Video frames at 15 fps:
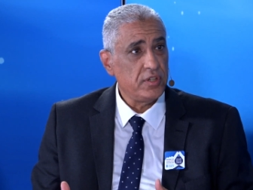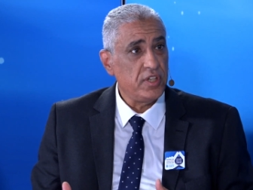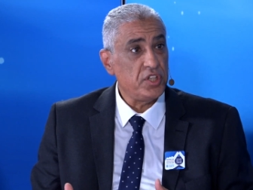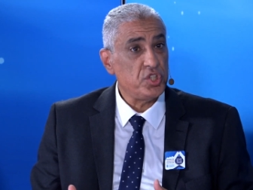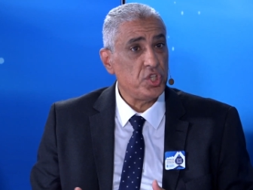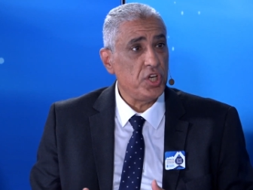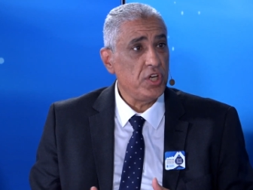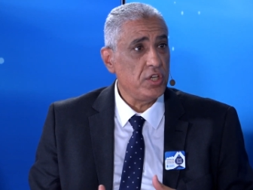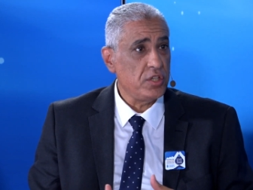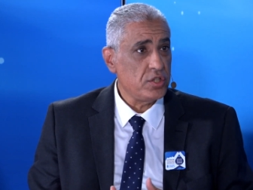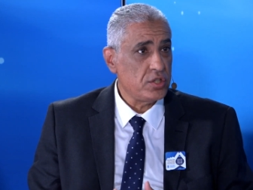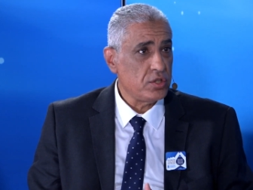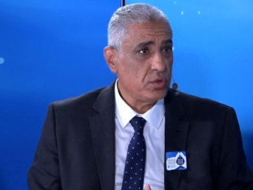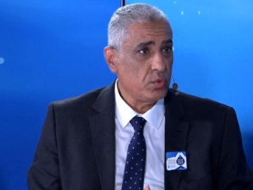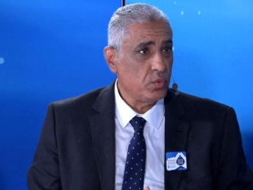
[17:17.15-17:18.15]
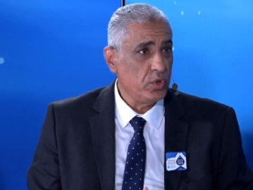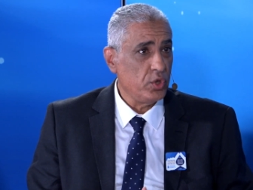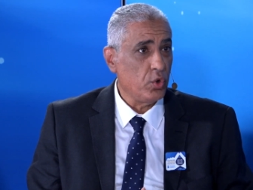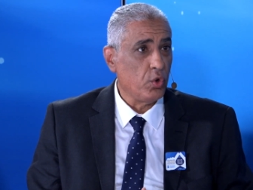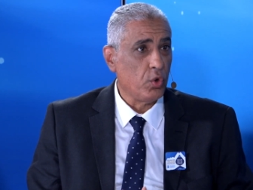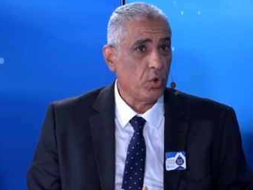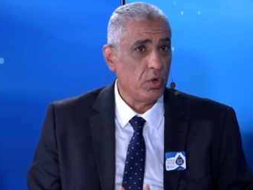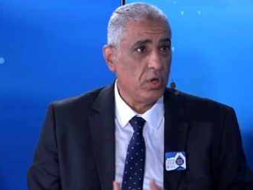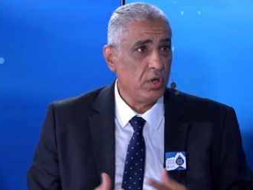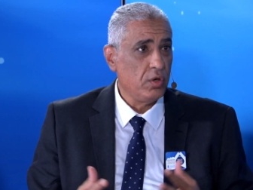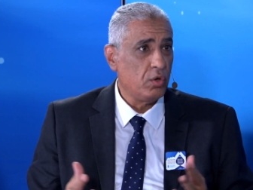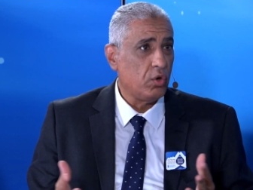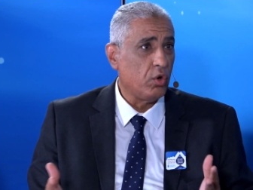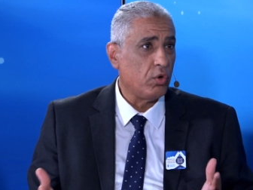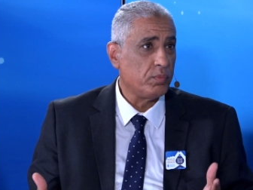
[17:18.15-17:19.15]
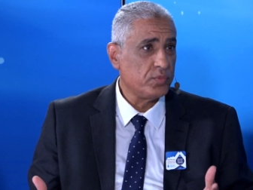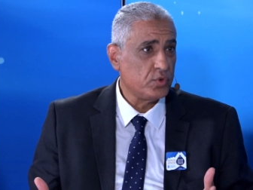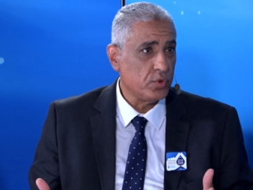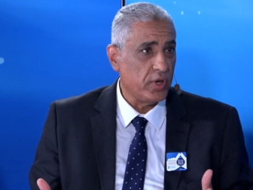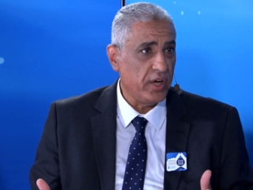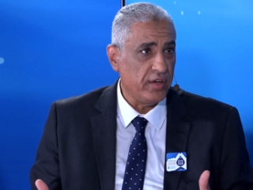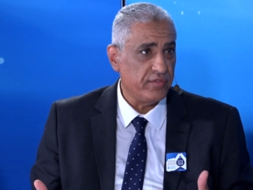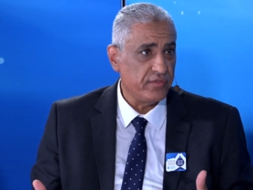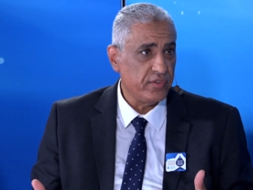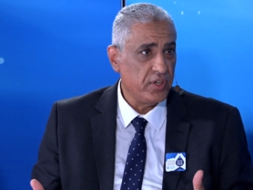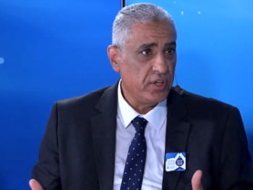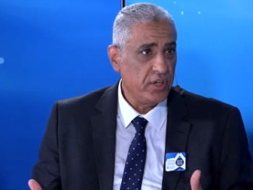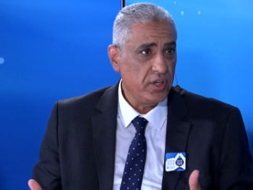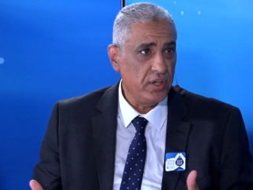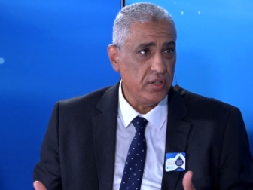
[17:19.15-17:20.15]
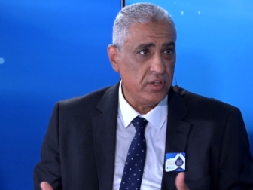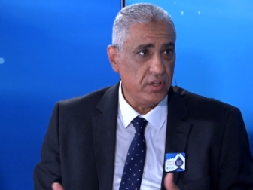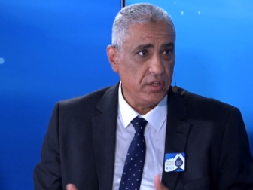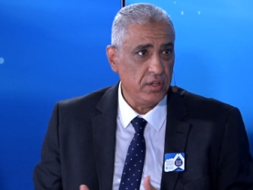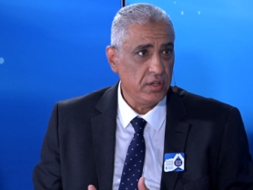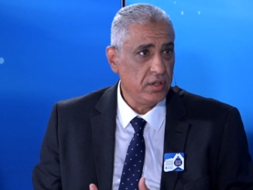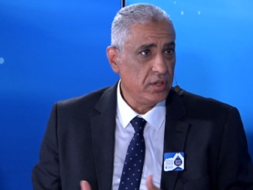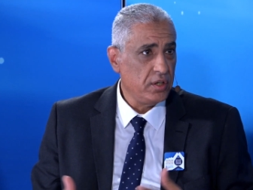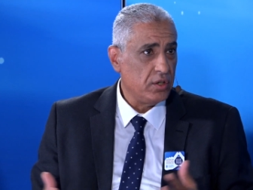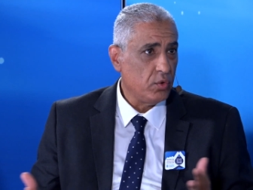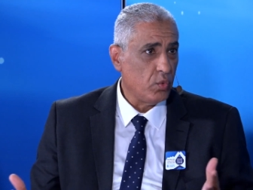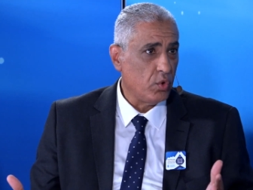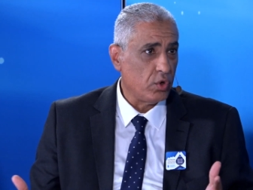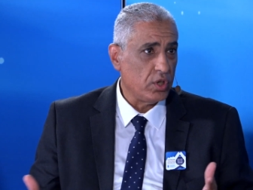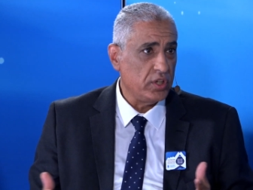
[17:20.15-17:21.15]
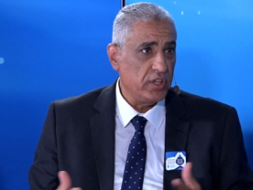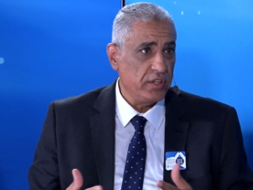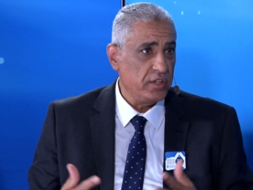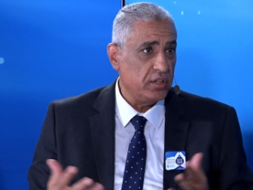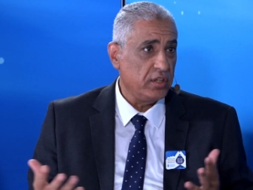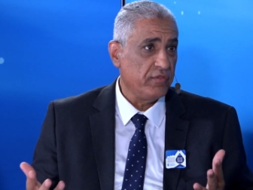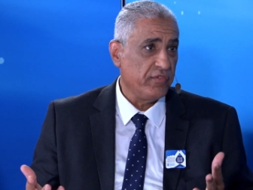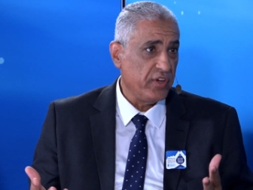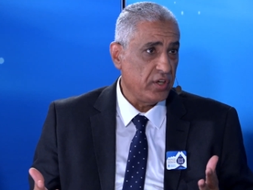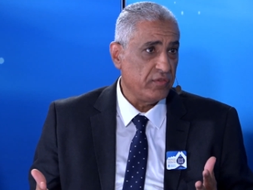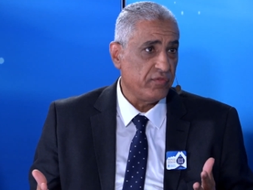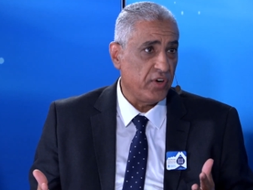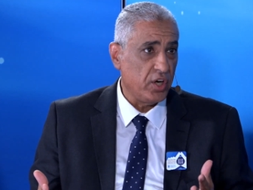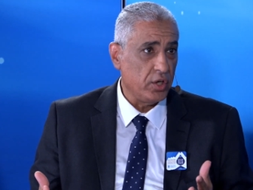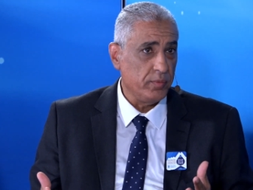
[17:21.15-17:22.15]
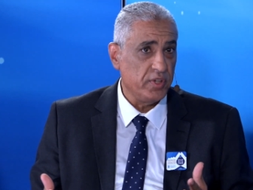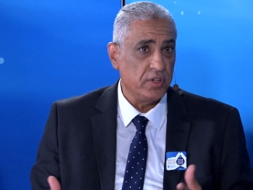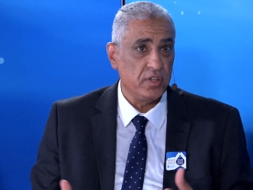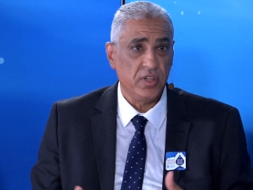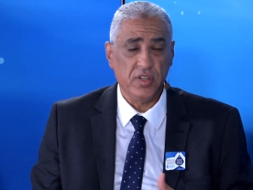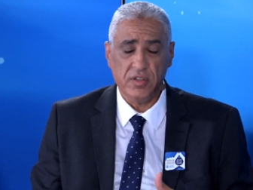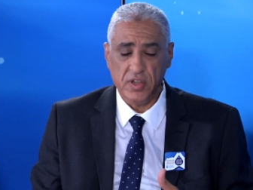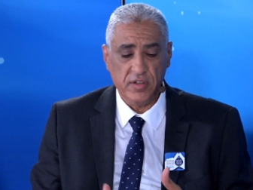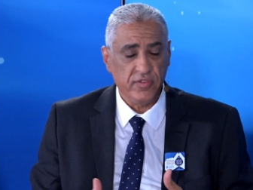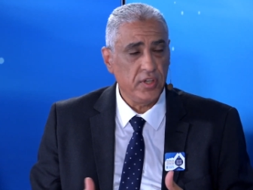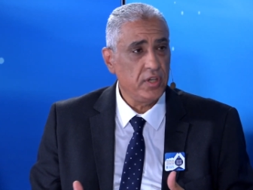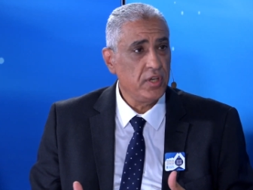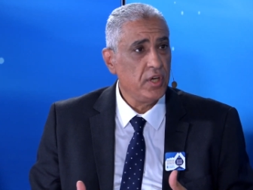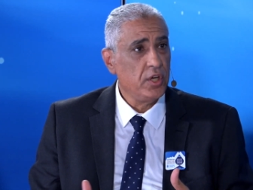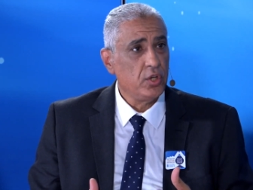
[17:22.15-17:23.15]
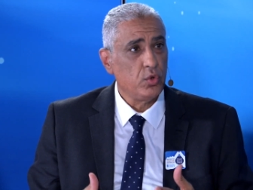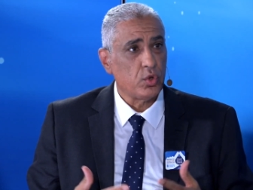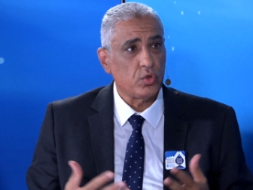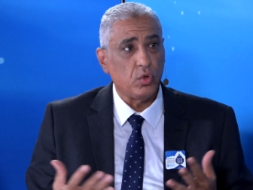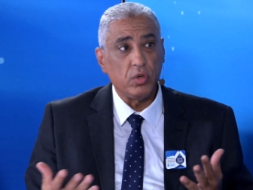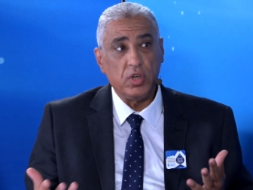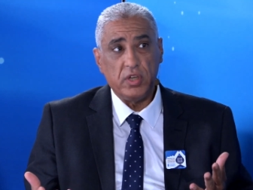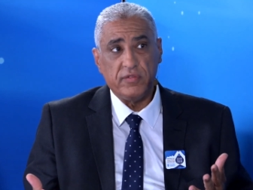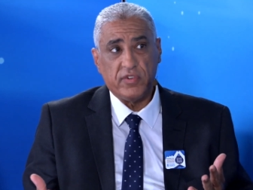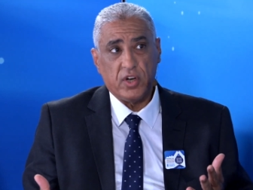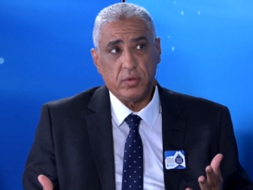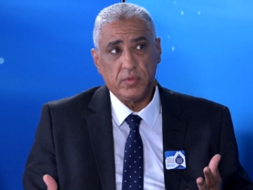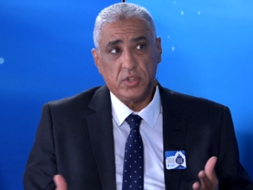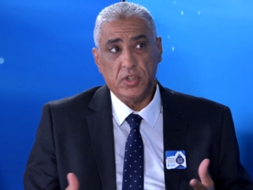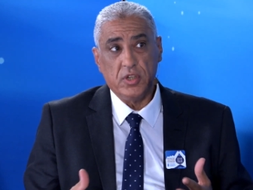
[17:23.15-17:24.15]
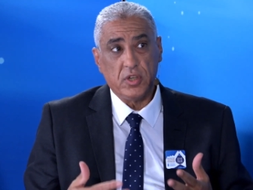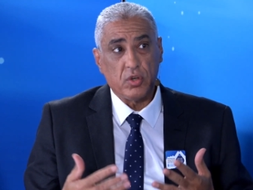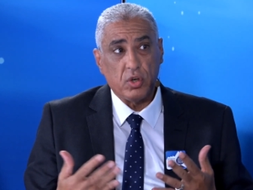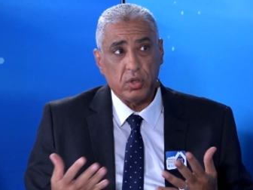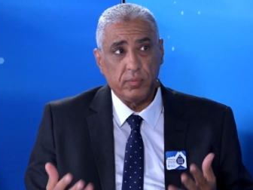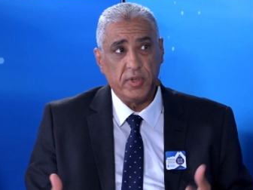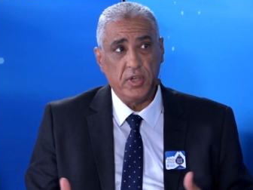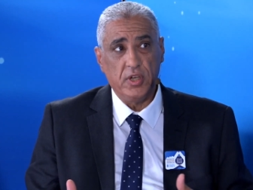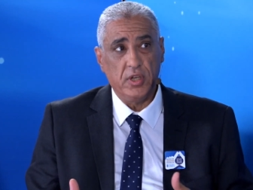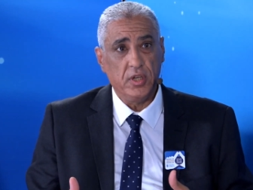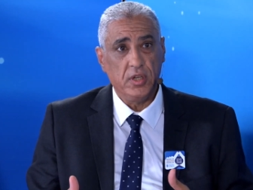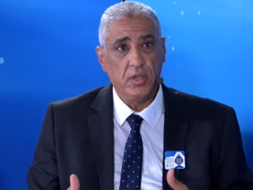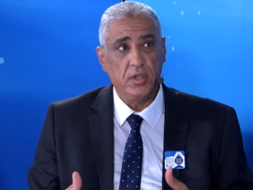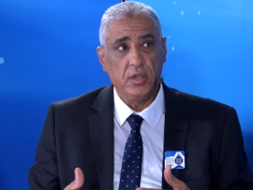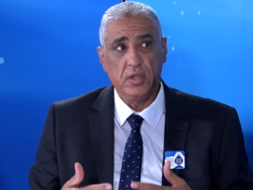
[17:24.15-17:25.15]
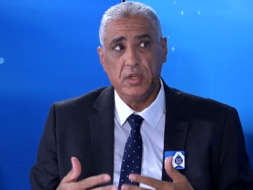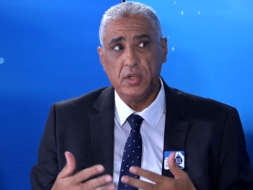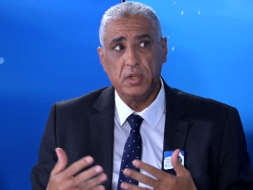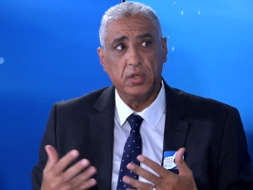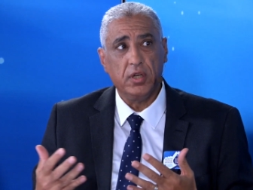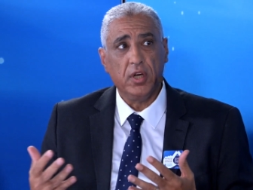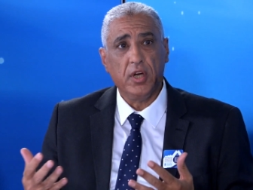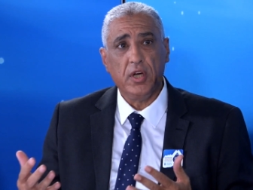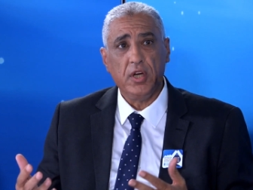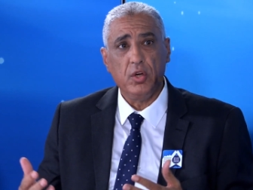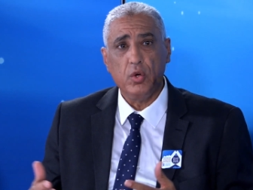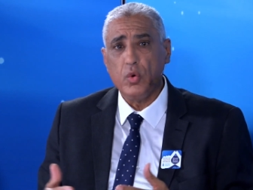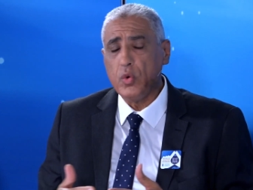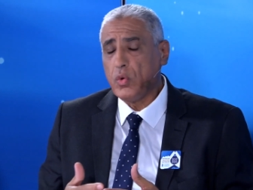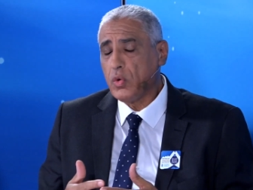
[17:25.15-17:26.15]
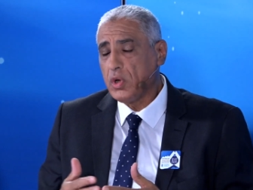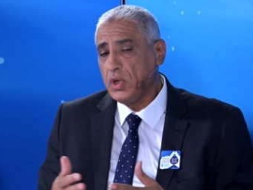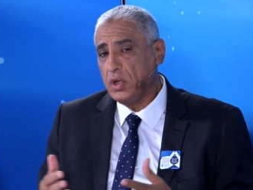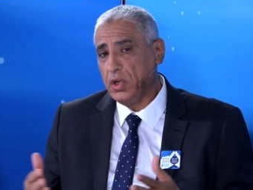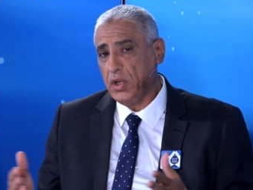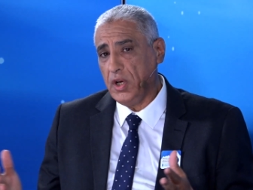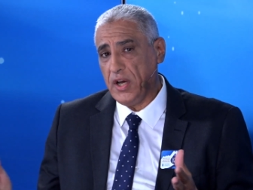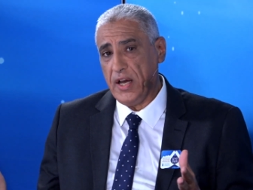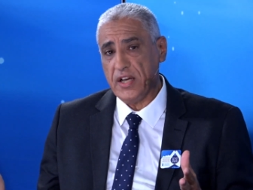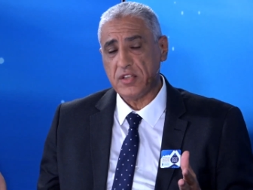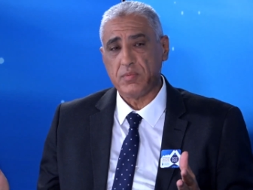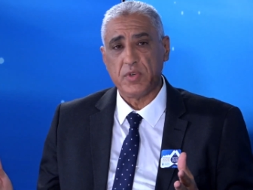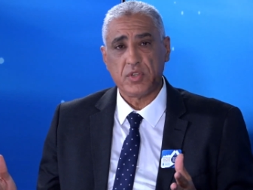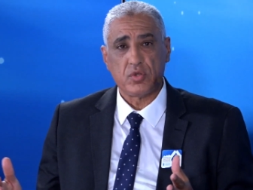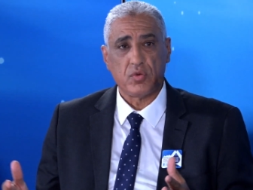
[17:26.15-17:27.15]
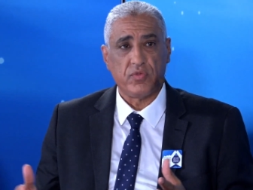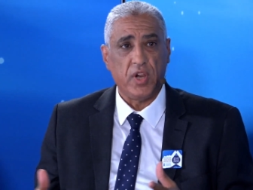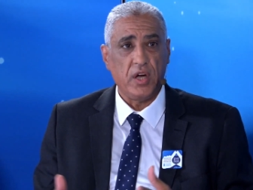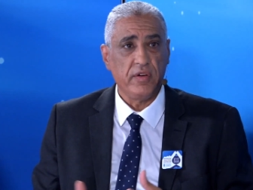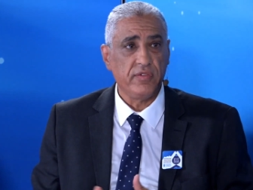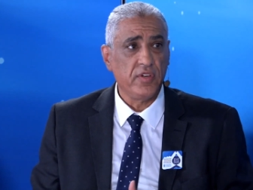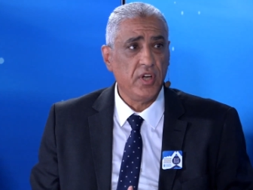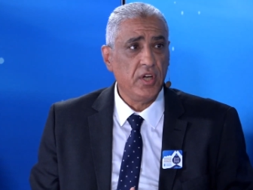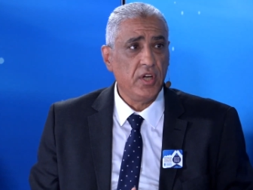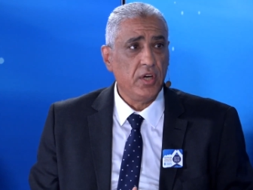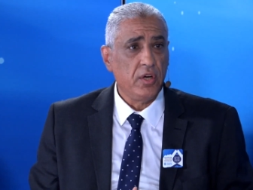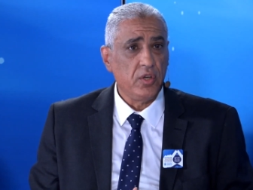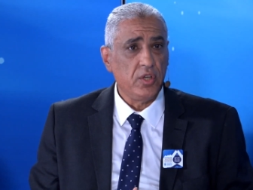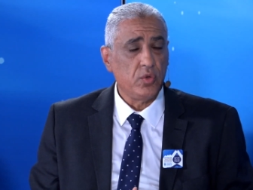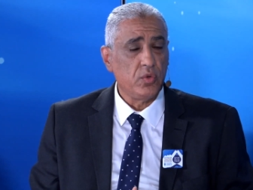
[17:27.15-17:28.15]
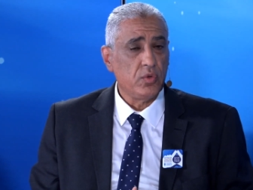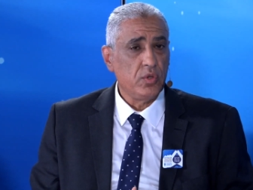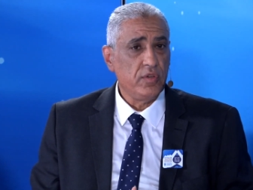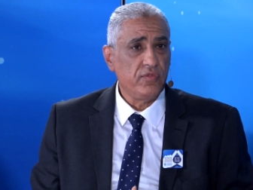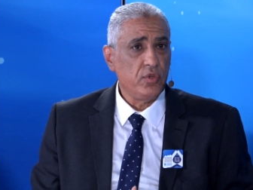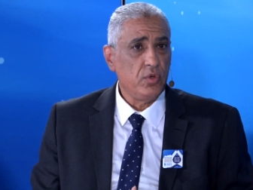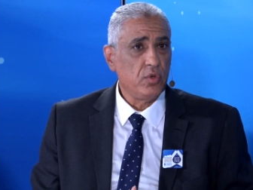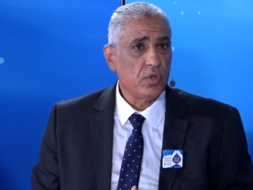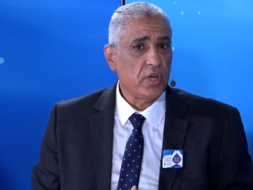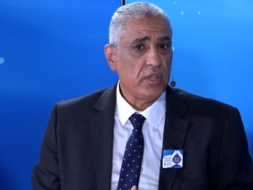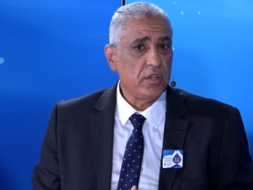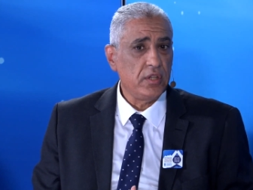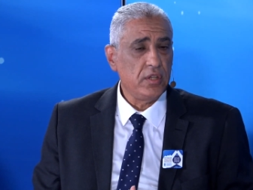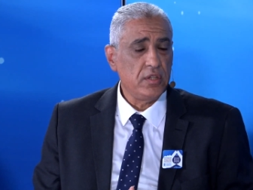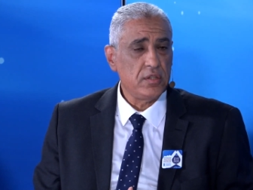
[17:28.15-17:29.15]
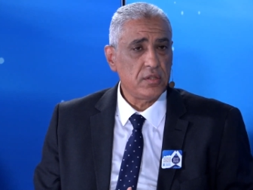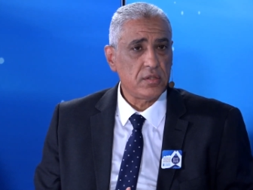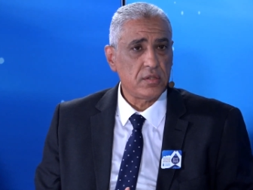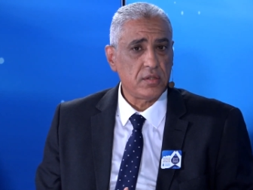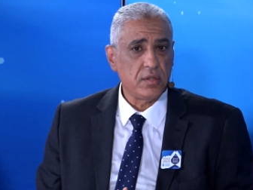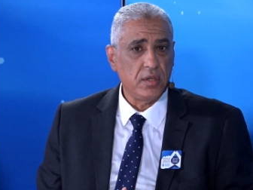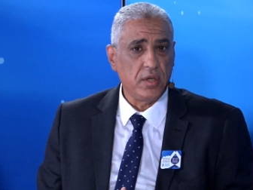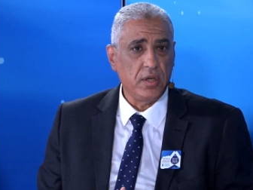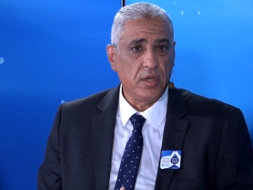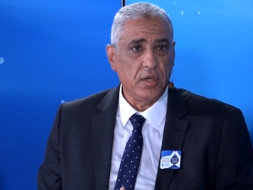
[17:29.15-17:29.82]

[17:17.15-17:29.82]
the change we all hope to have in the world and in the environment, even not only environment, in economy, in all aspects of life. If you look at these